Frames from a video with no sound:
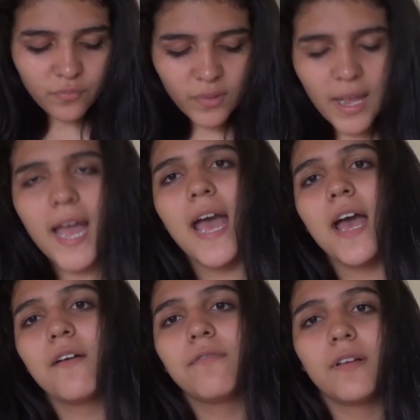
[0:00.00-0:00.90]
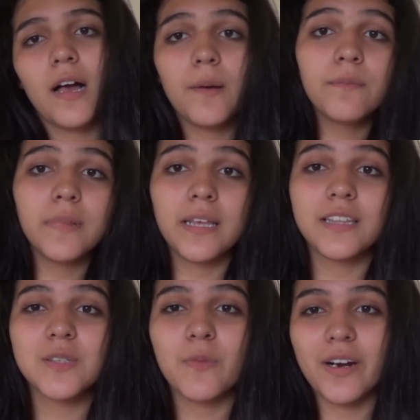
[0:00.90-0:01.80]
I have like
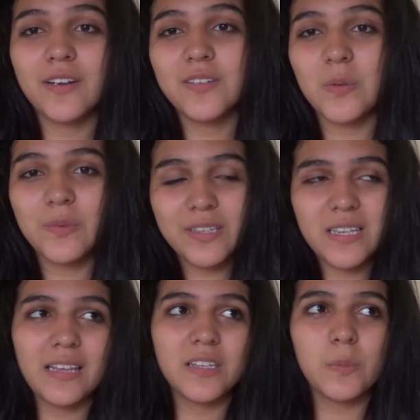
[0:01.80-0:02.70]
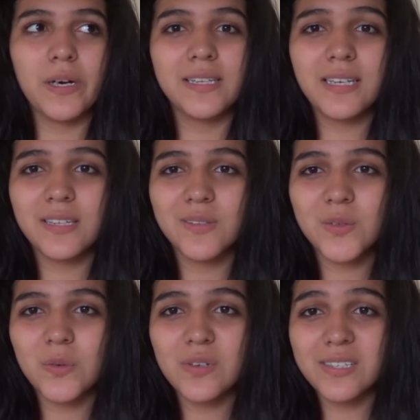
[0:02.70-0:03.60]
the smartest, almost like the smartest kids in
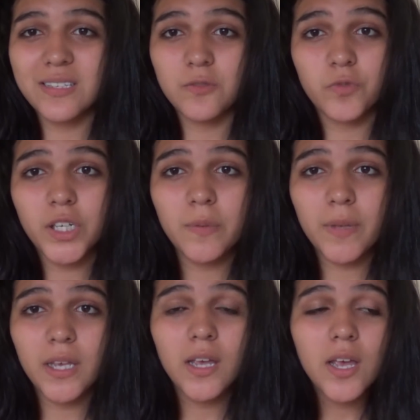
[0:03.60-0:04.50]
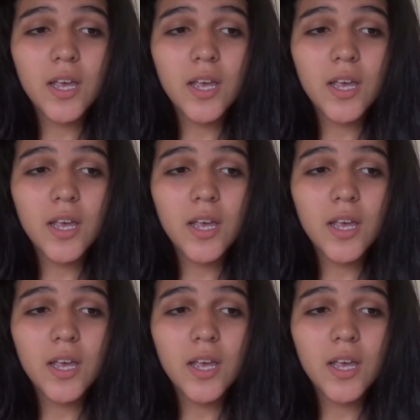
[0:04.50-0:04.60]
school is in front of me,